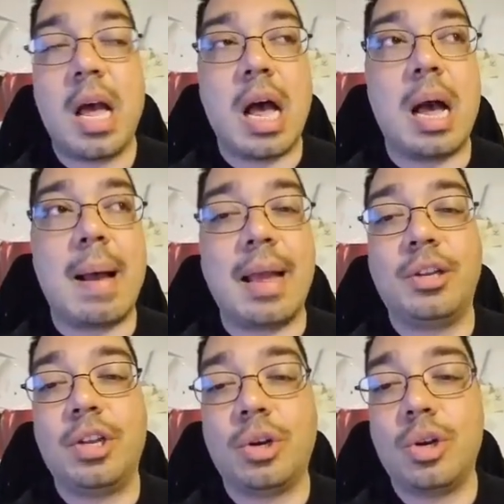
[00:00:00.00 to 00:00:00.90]
I
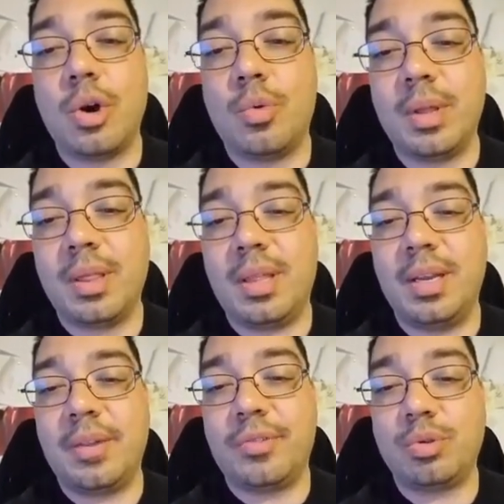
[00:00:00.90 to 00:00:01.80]
don't know what the
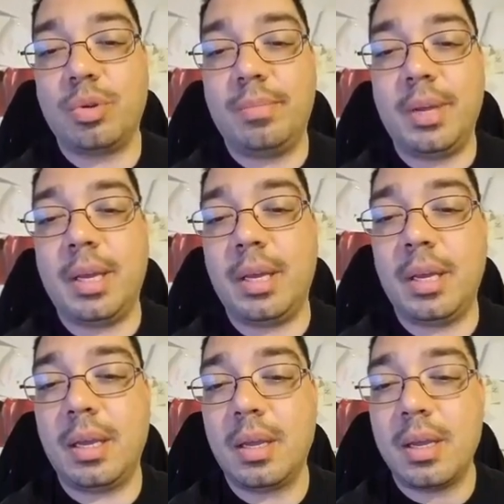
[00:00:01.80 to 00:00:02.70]
difference would be.
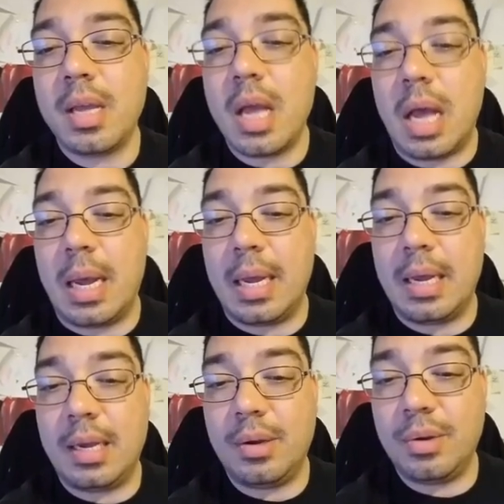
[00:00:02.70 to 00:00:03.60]

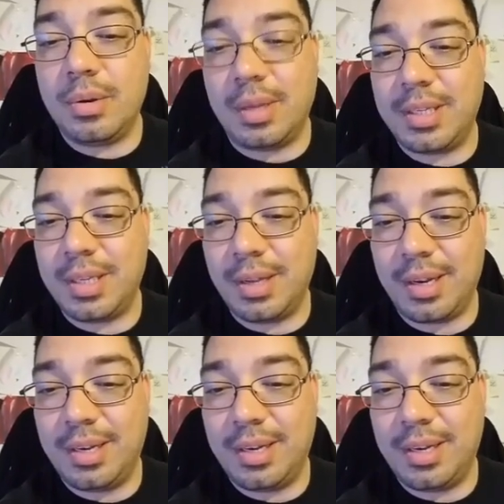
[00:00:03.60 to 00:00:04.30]
Let's see.